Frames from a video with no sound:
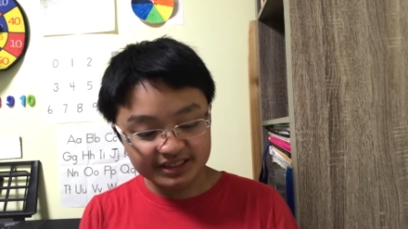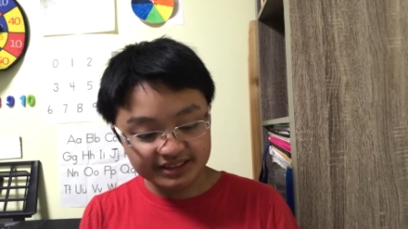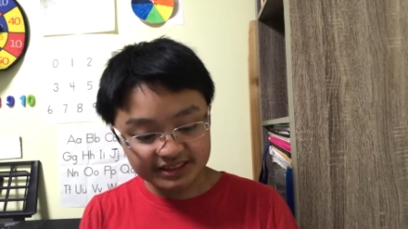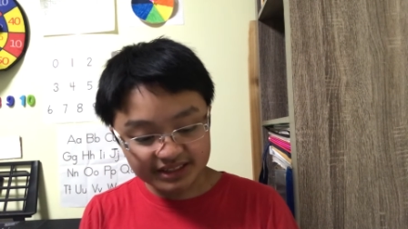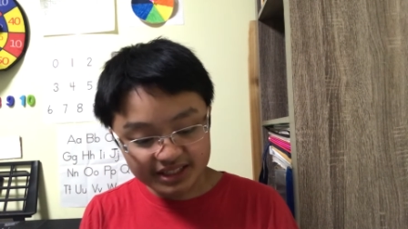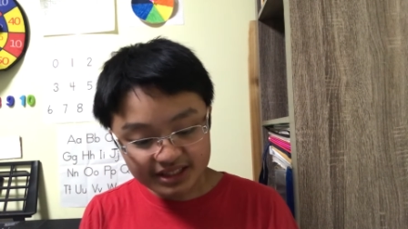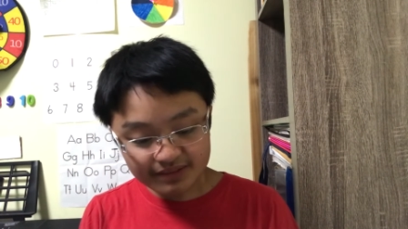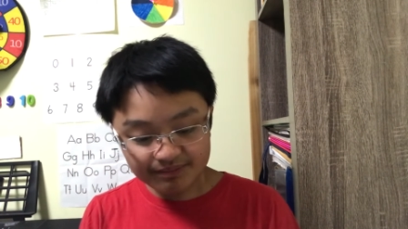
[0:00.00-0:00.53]

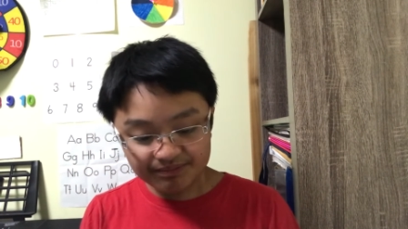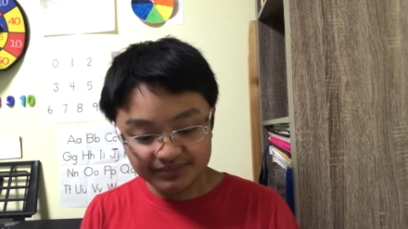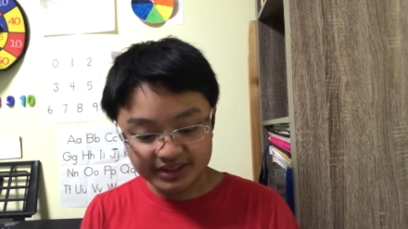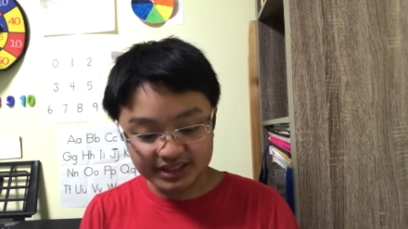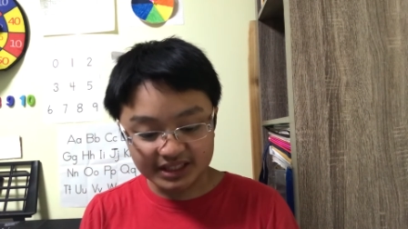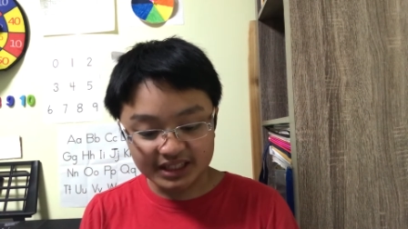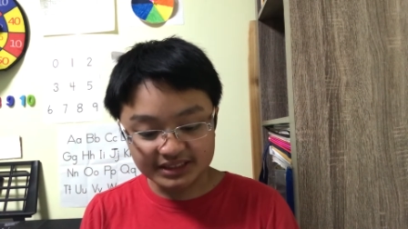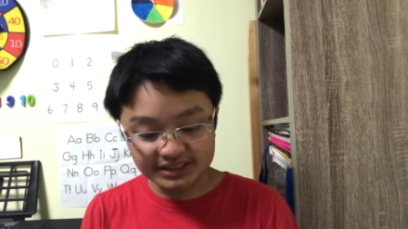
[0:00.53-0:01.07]
see
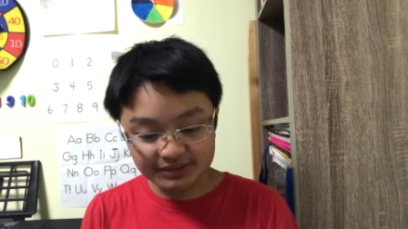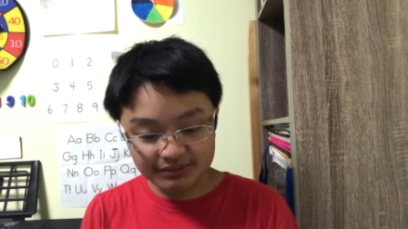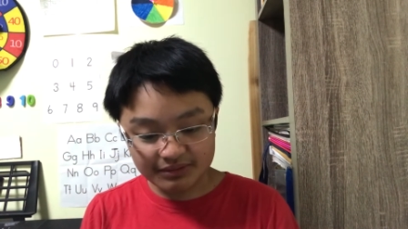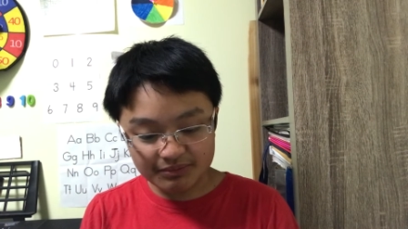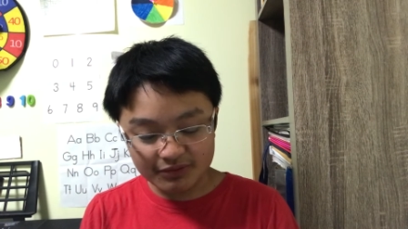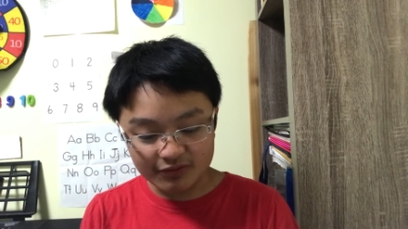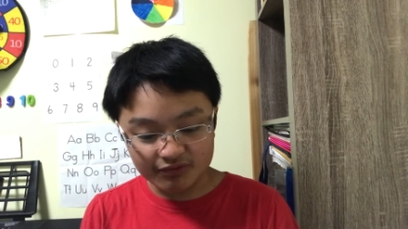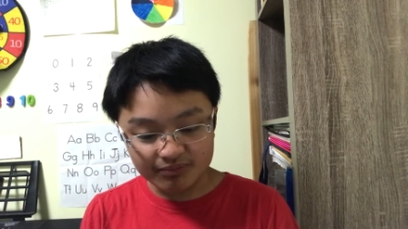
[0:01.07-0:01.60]
it doesn't
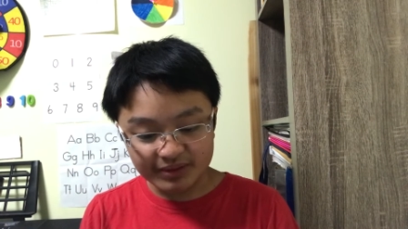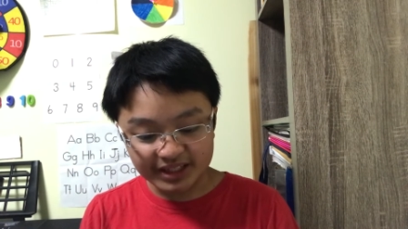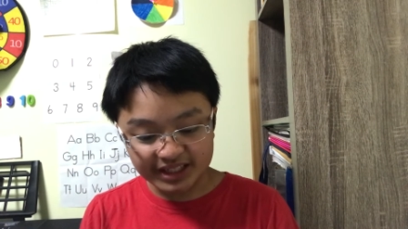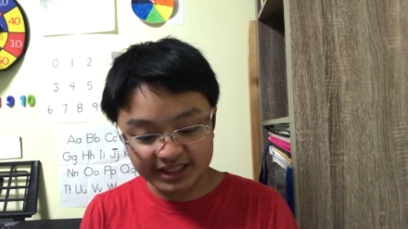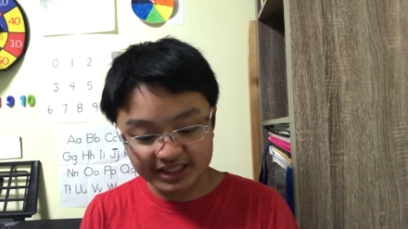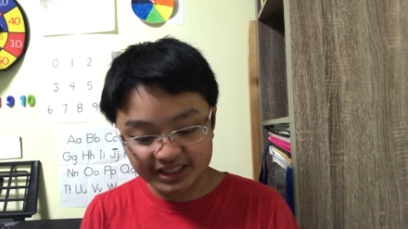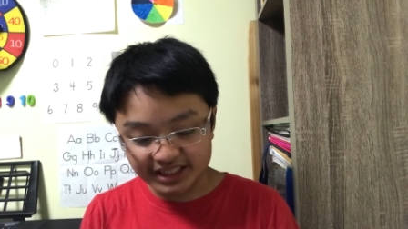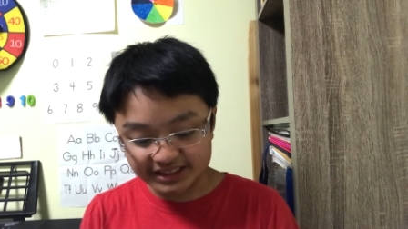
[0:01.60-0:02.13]
remove but
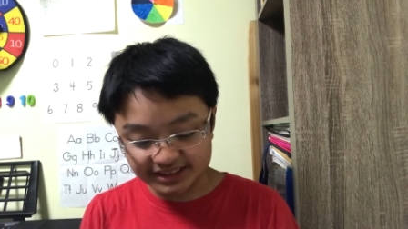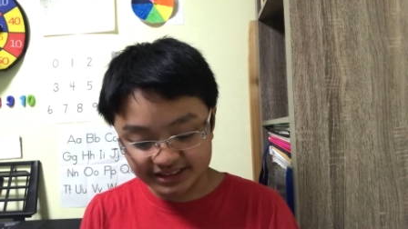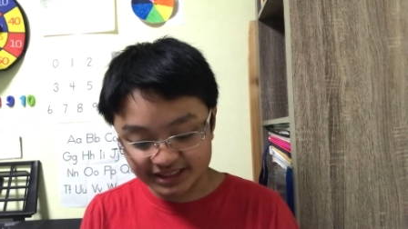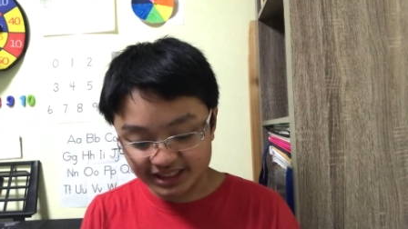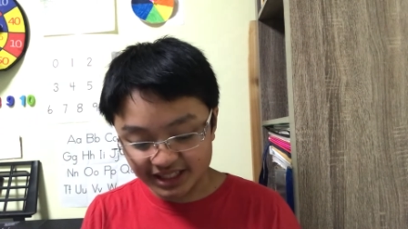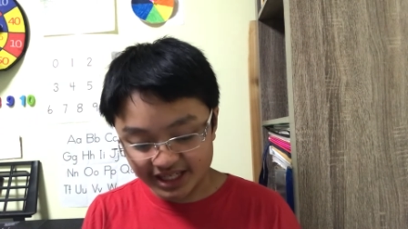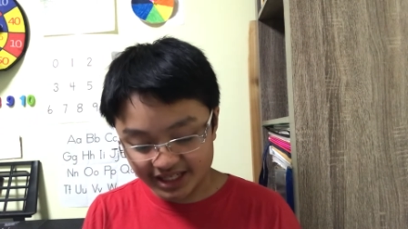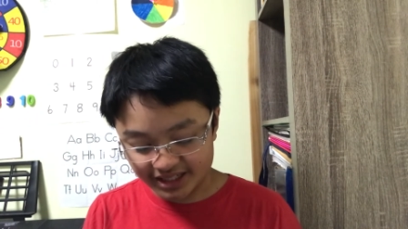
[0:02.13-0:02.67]
it can
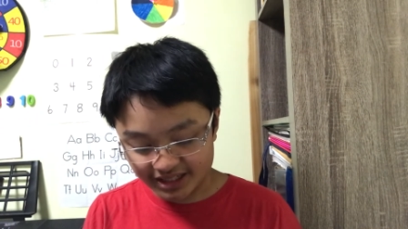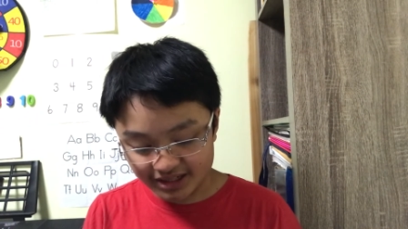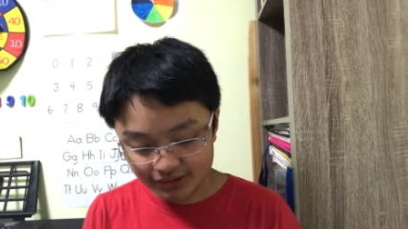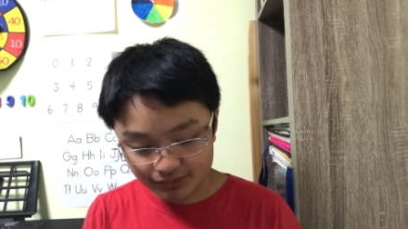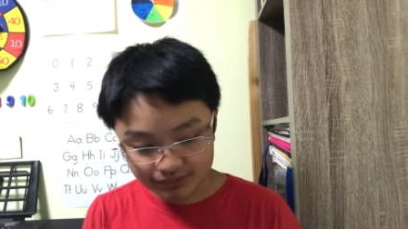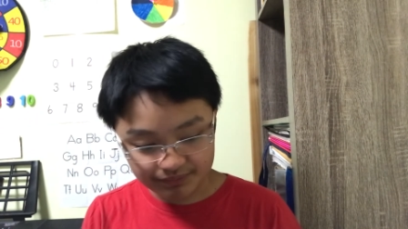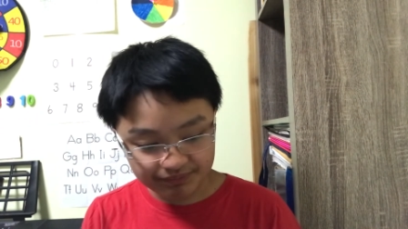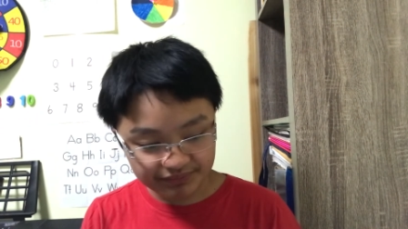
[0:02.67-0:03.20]
still hang
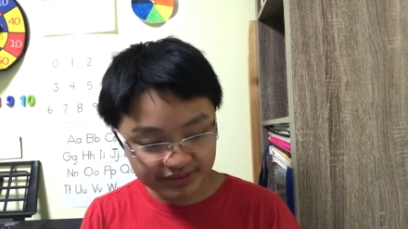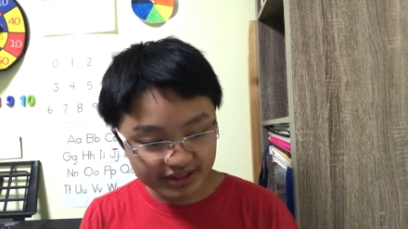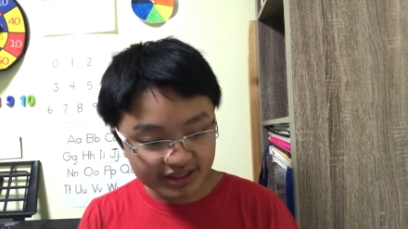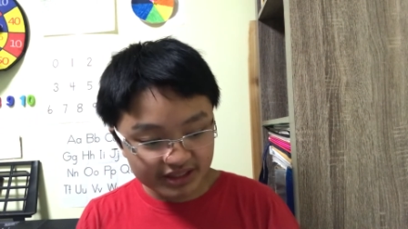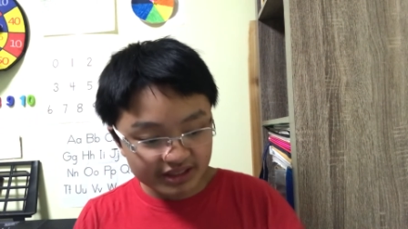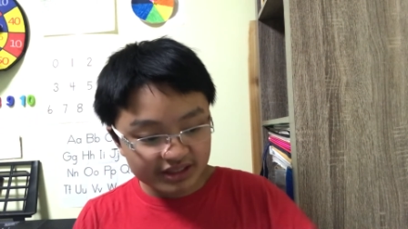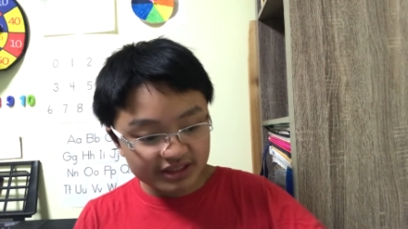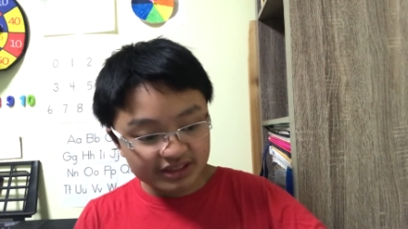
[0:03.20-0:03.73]
out
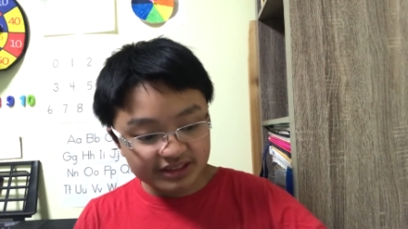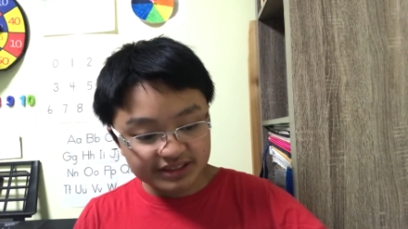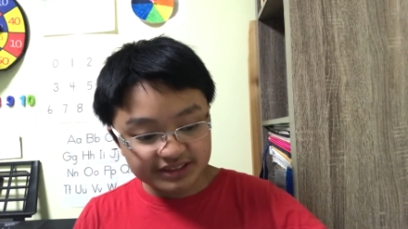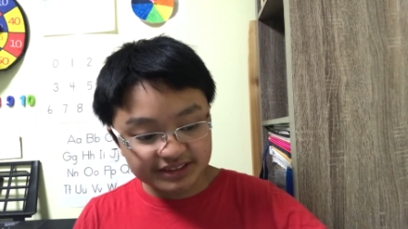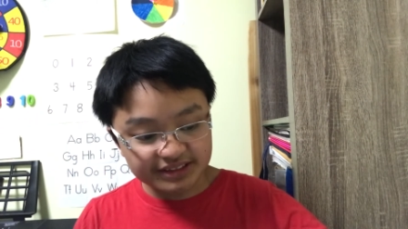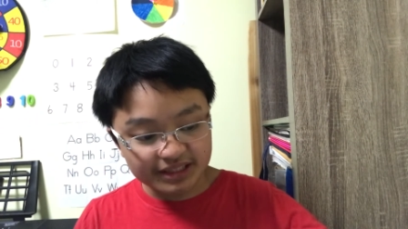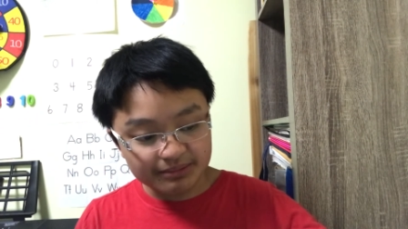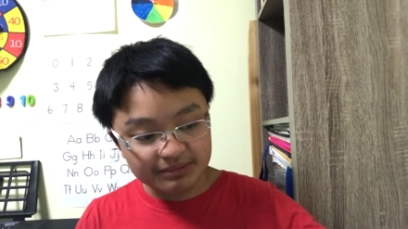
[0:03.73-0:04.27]

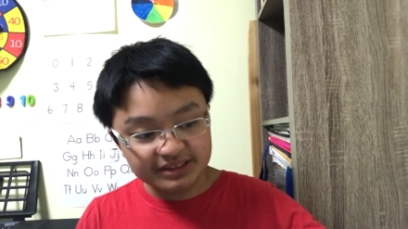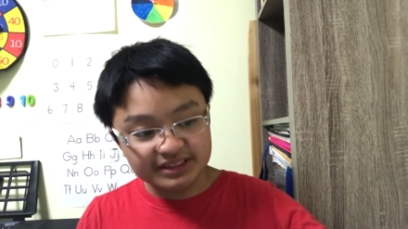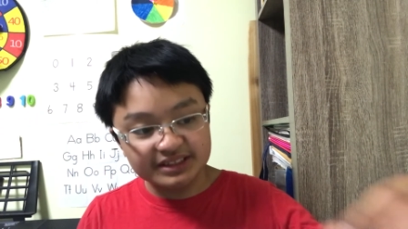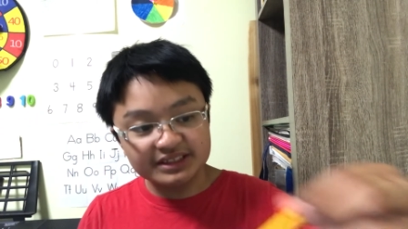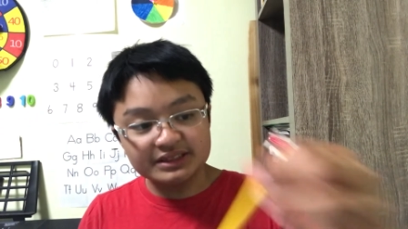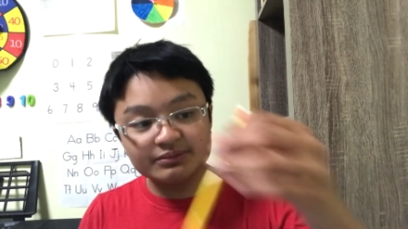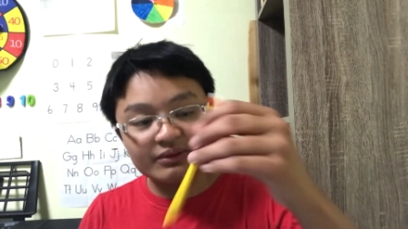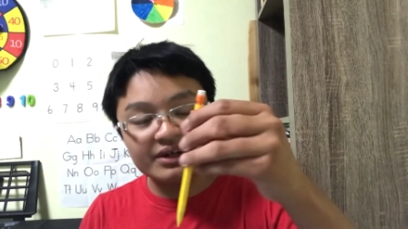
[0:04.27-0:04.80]
same as
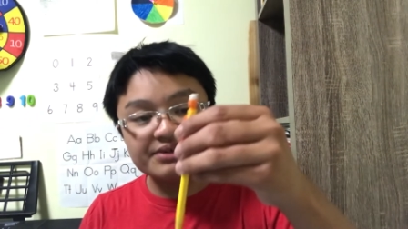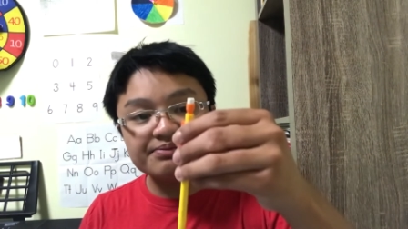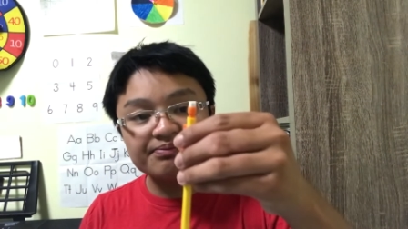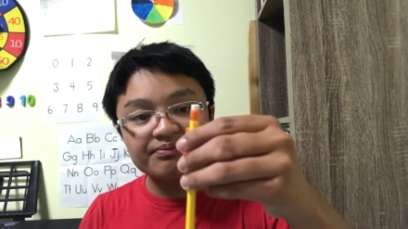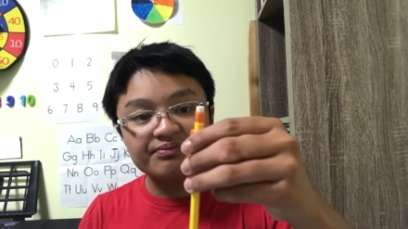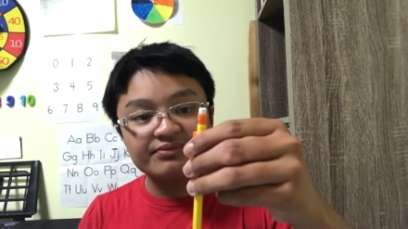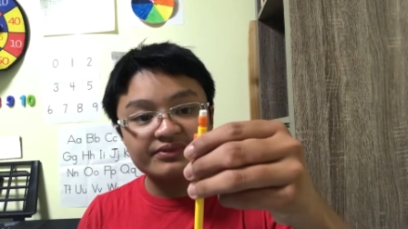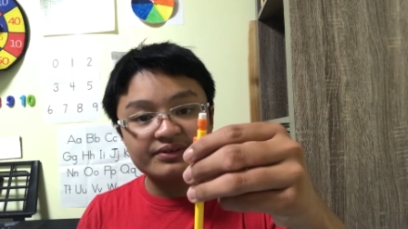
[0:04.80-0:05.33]
this one
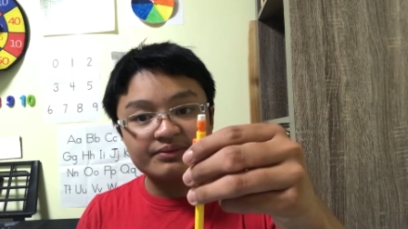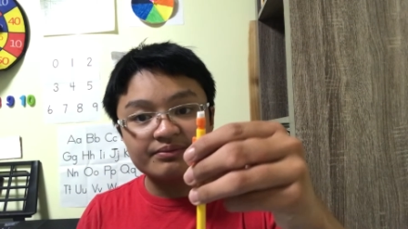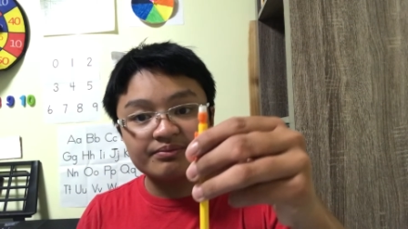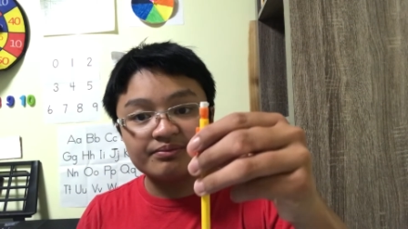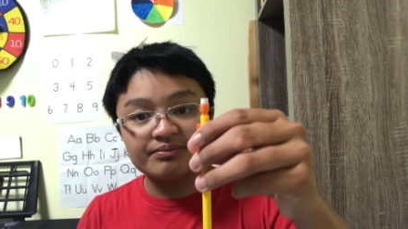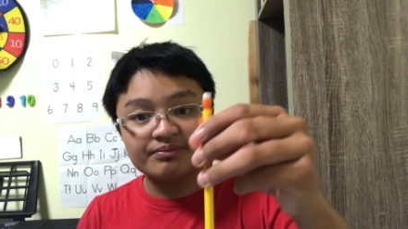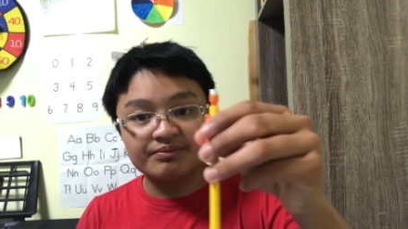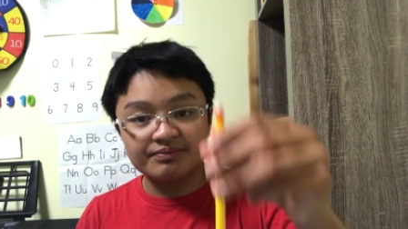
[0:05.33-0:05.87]

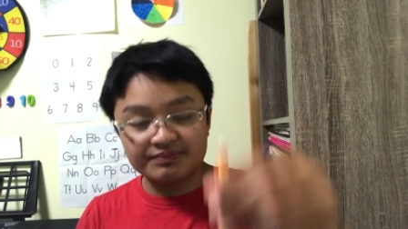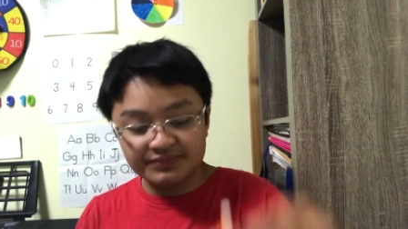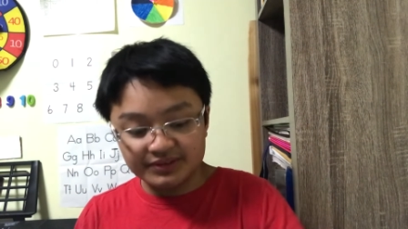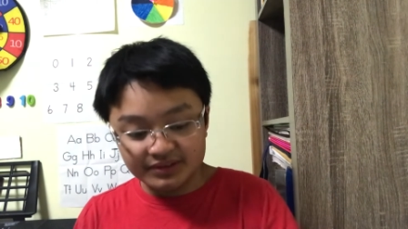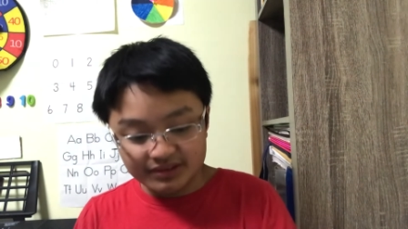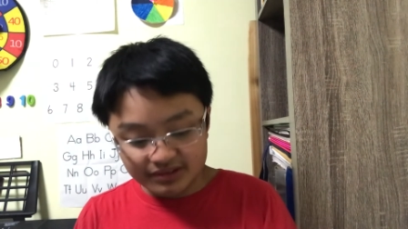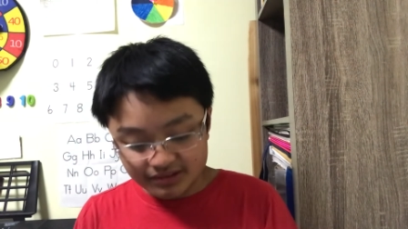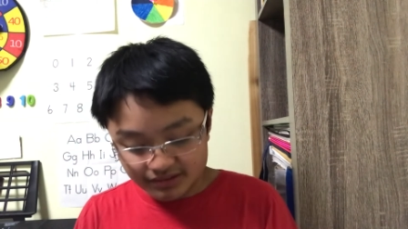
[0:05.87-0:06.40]

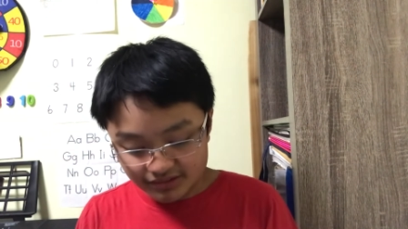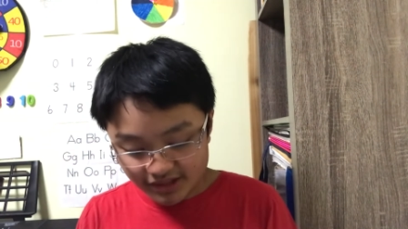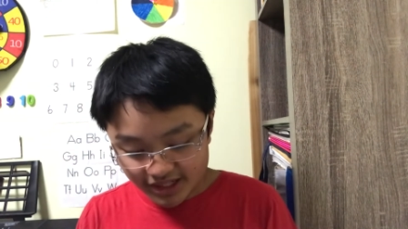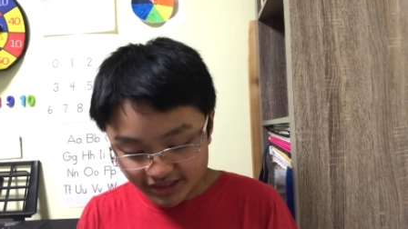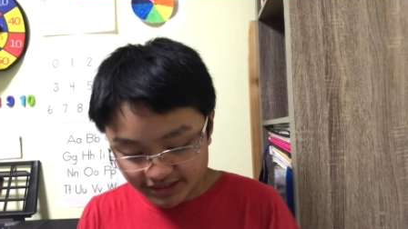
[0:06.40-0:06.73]
all right,